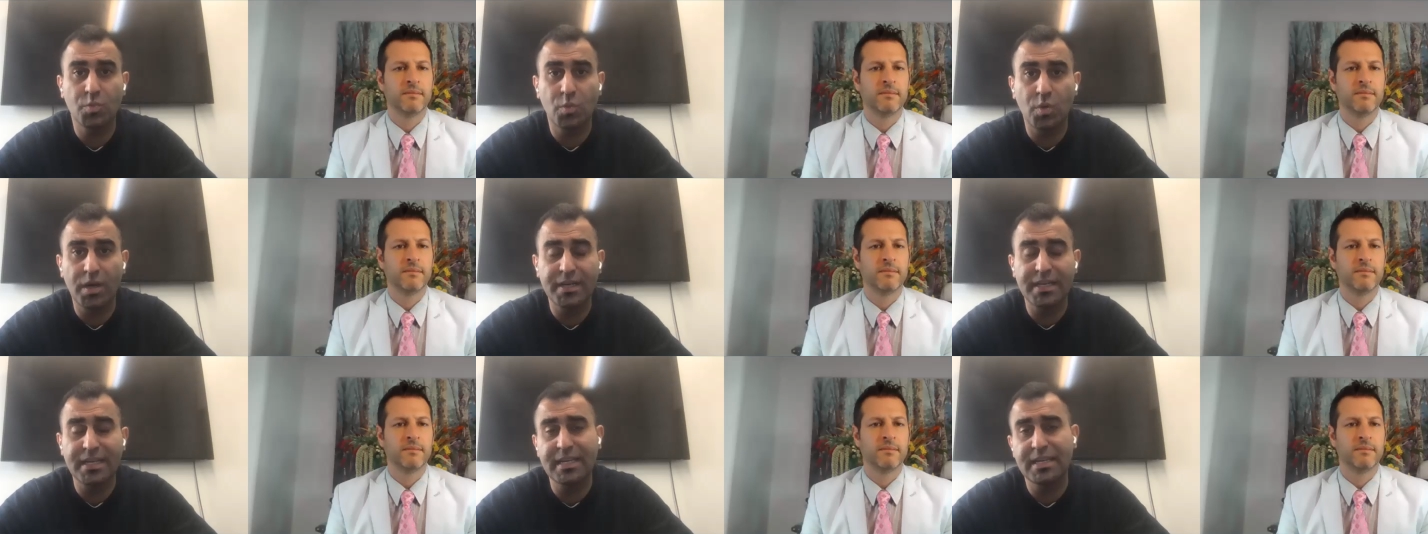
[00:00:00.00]

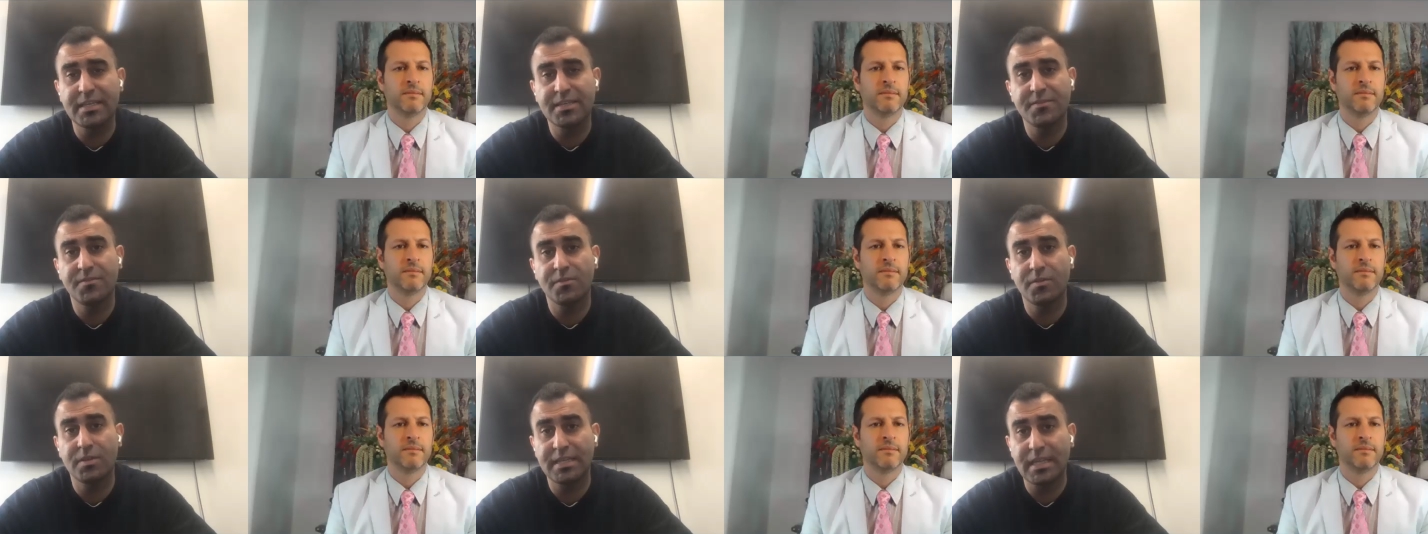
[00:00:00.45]
Speaker 1: One is
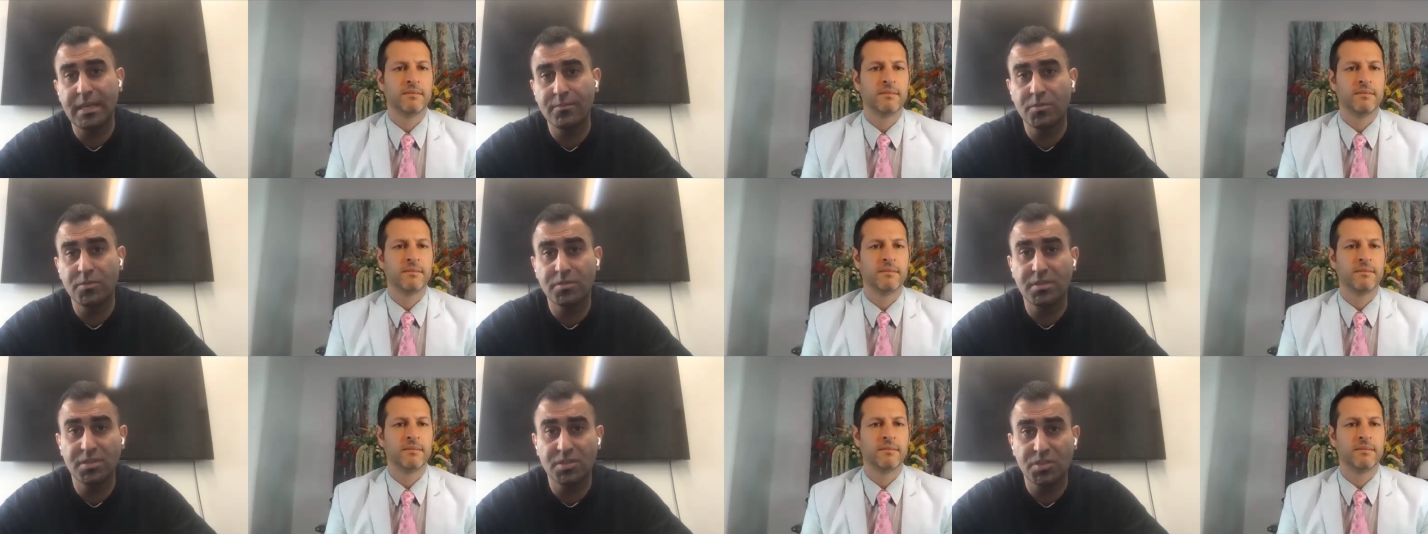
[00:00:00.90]
for them
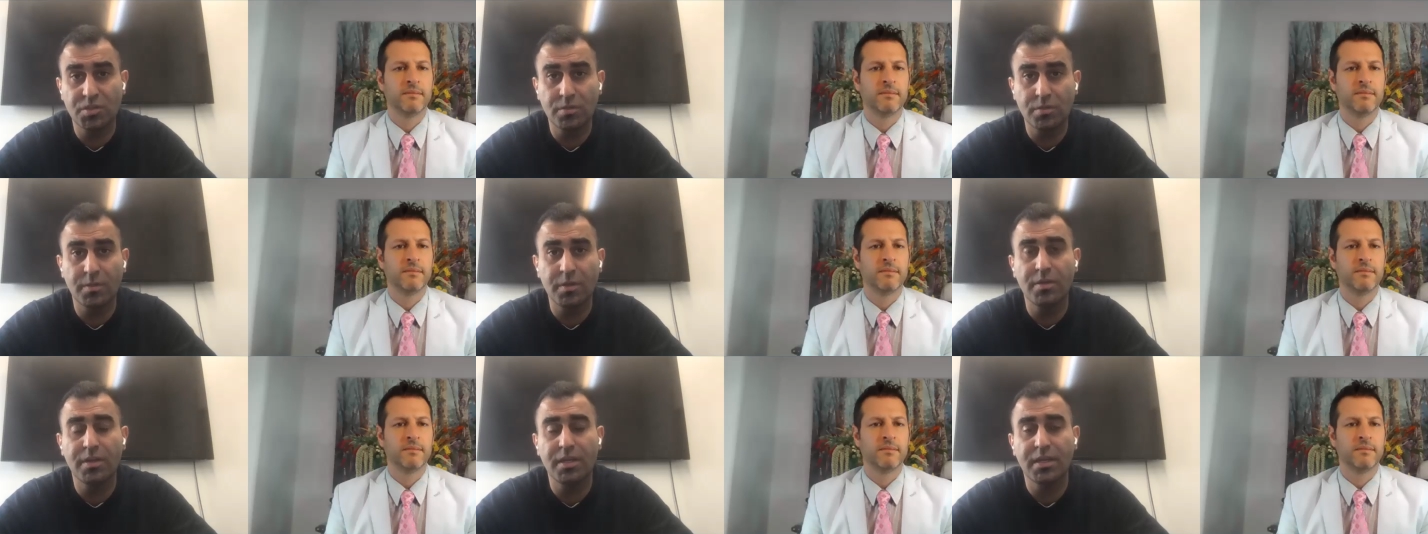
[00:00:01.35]
to
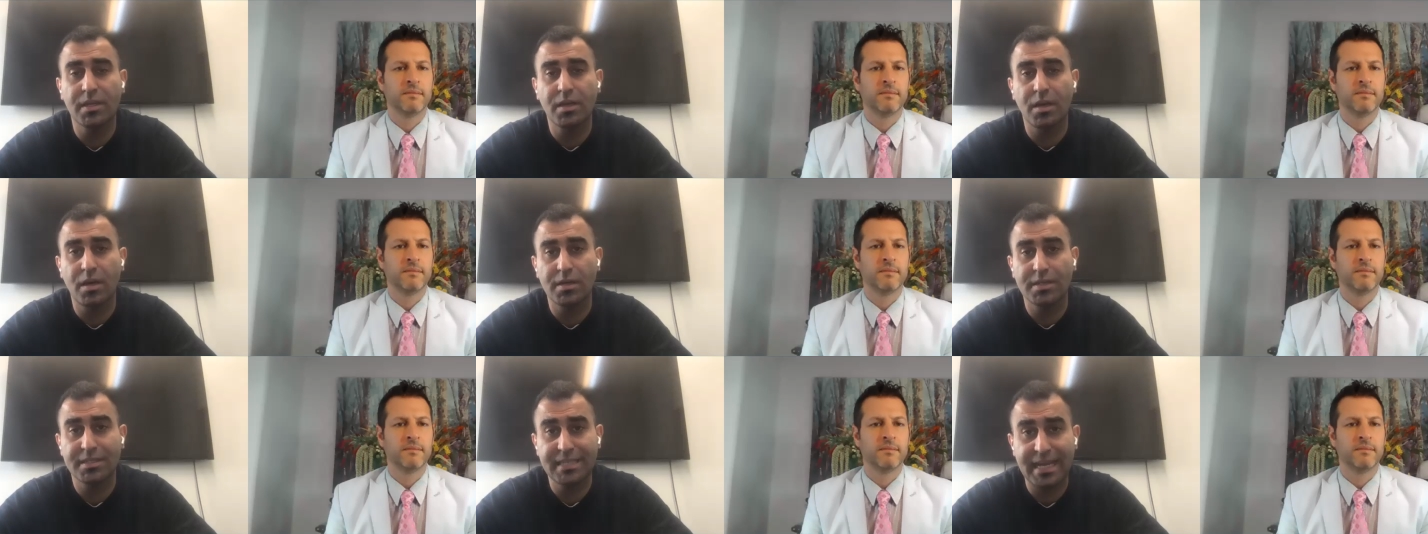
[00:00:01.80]
distributing
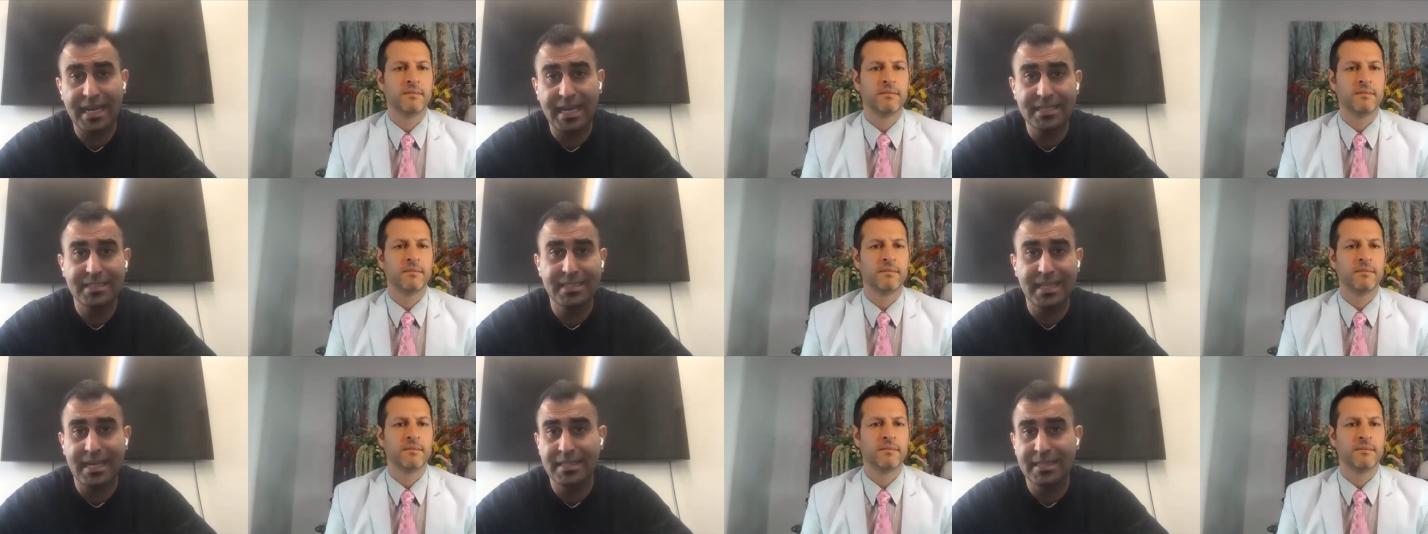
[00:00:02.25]
our
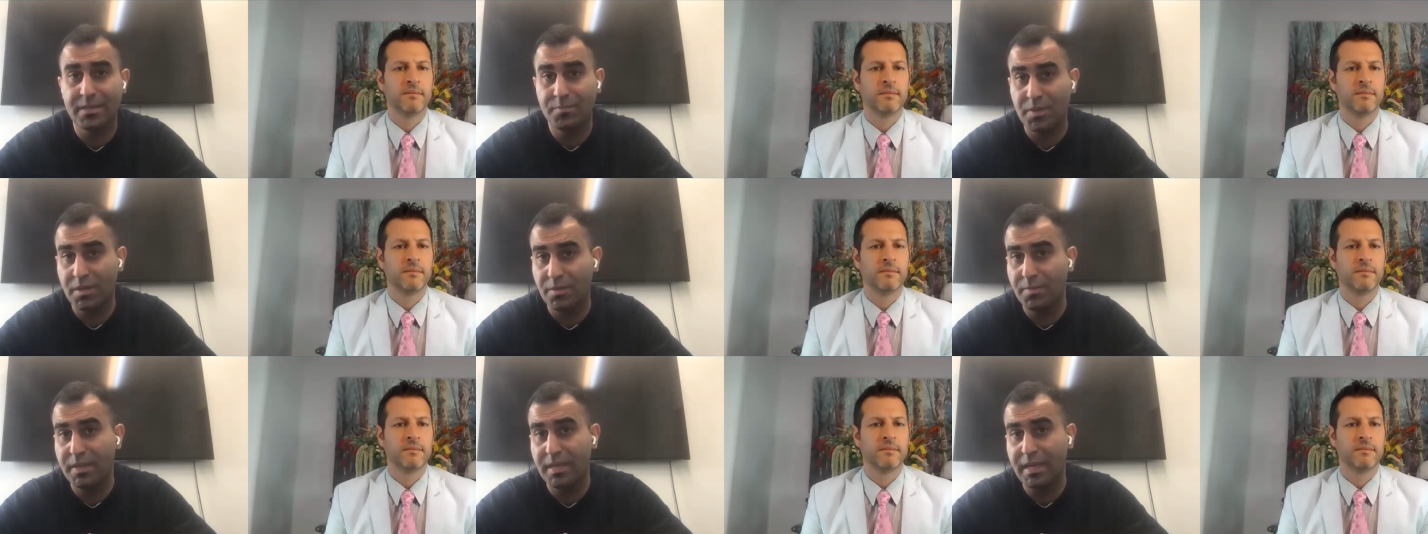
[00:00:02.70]
test and the
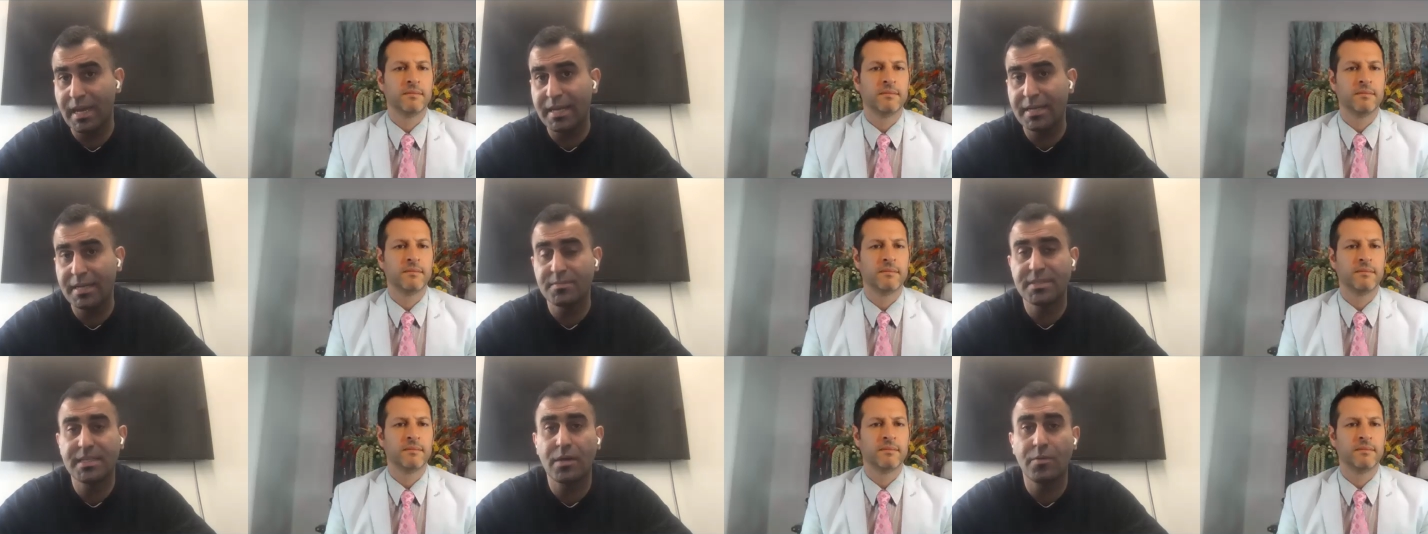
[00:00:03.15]
PP
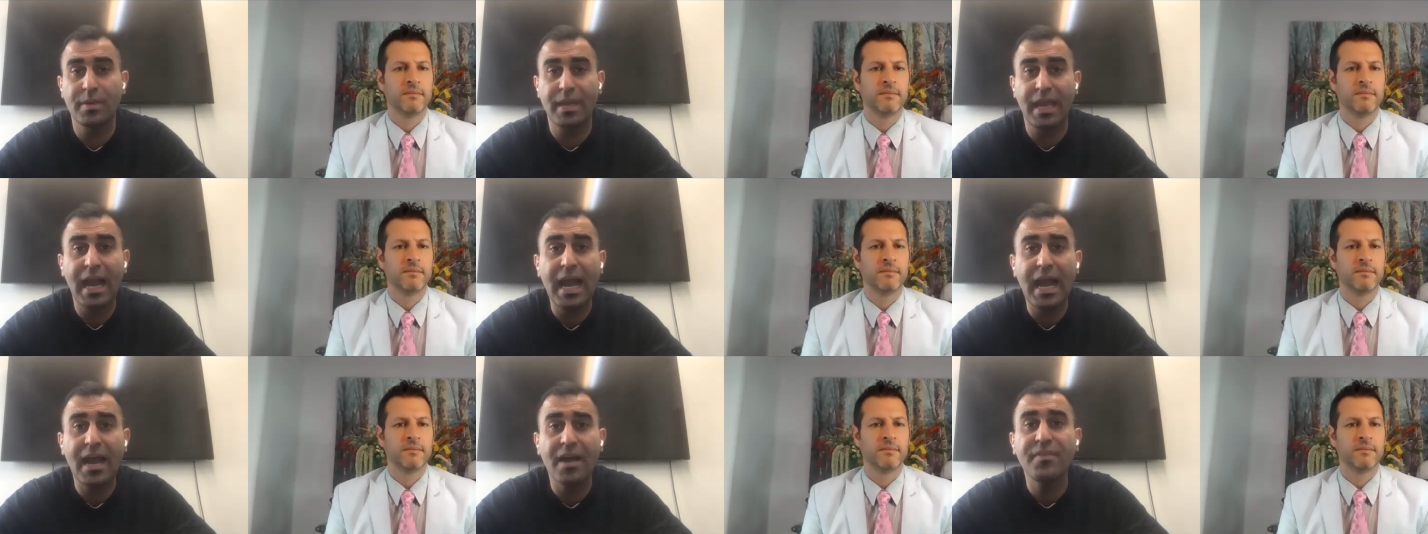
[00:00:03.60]
items that we
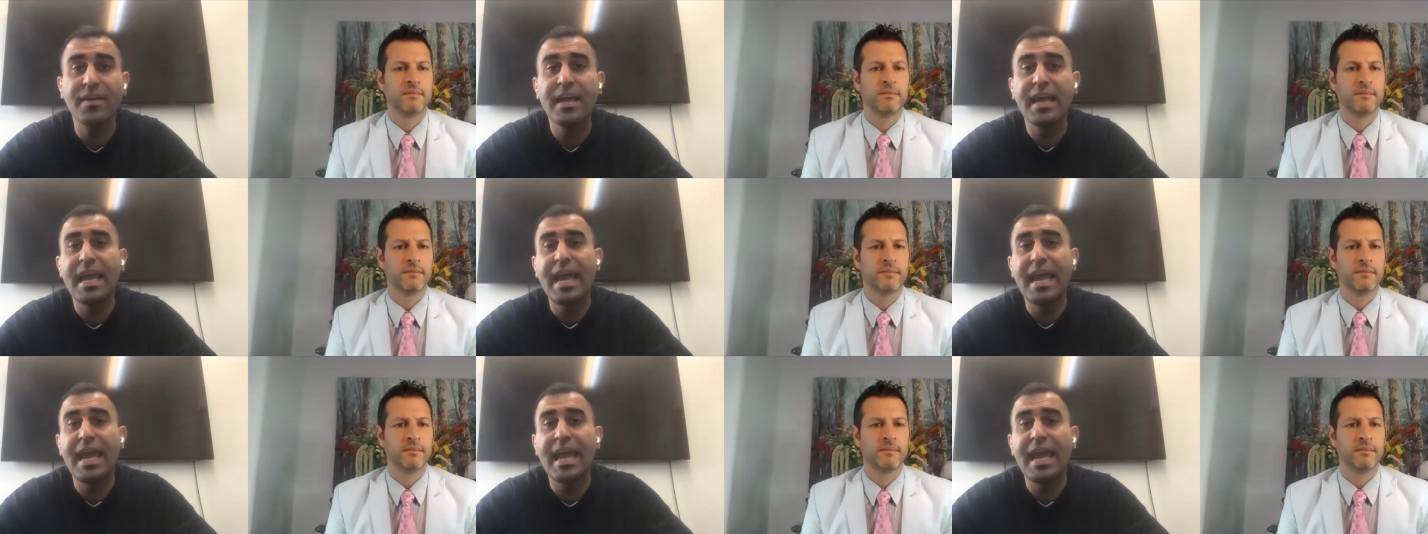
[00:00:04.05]
have,